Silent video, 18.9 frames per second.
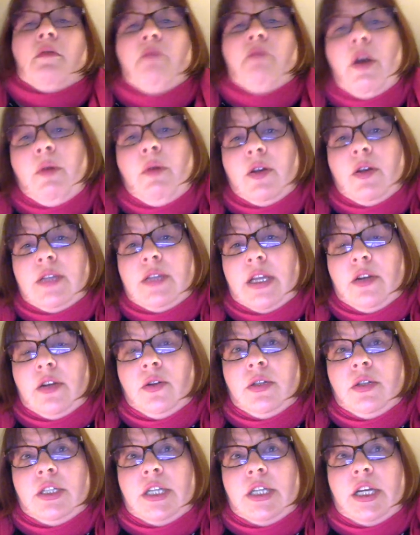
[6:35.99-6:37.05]
Mobile
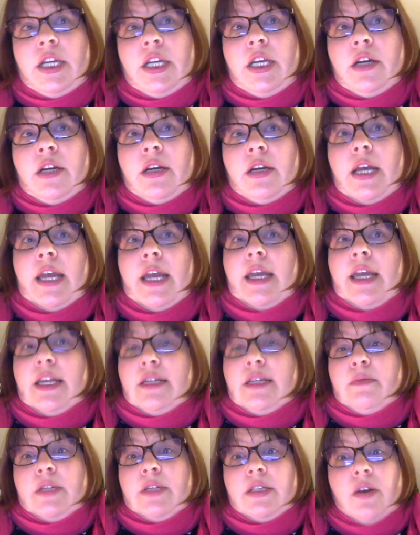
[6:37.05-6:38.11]
technology at a younger
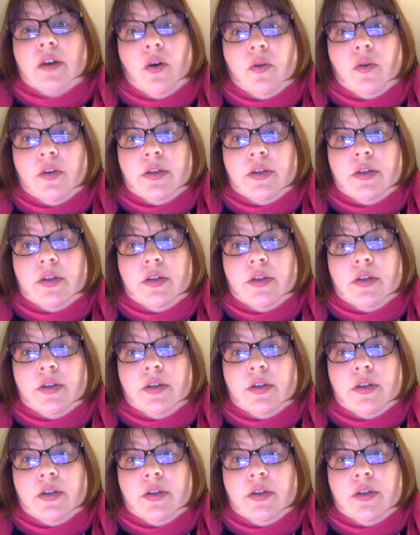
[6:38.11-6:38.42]
age means a whole